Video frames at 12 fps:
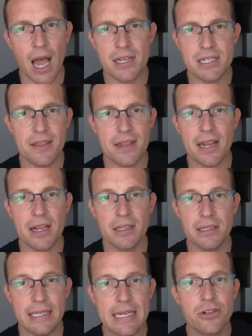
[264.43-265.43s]
said that an
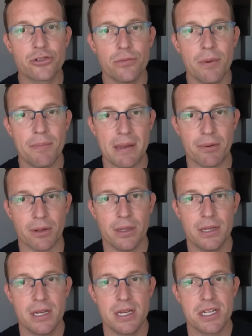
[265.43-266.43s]
elite group of people
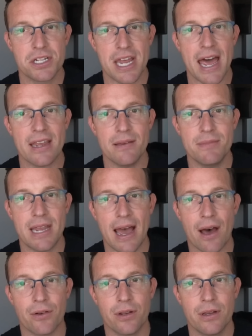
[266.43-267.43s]
sat him
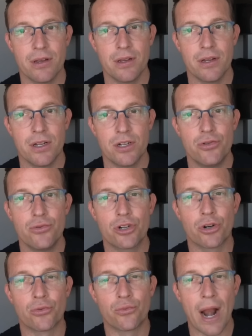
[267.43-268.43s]
down to
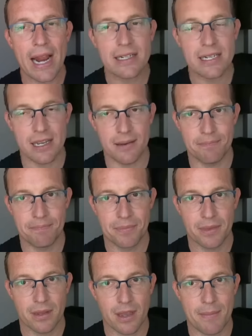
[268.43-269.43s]
correct him
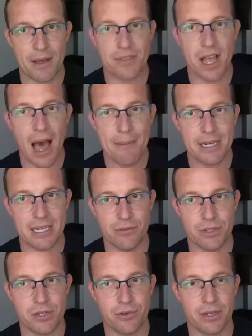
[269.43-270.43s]
about the comedy he
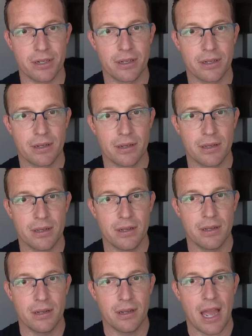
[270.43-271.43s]
was doing.
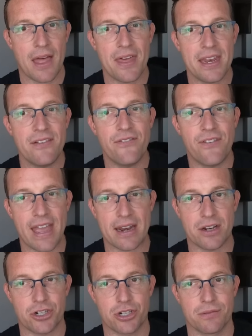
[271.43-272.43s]
And then he
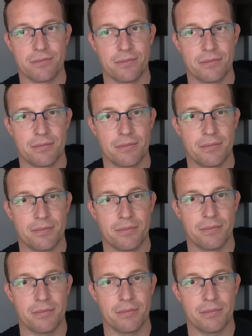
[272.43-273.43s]
vanished.
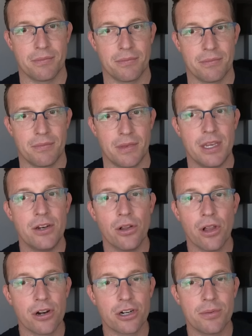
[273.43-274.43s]
And he no
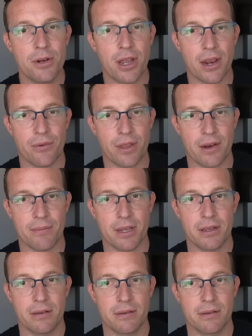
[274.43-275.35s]
longer communicated with anybody.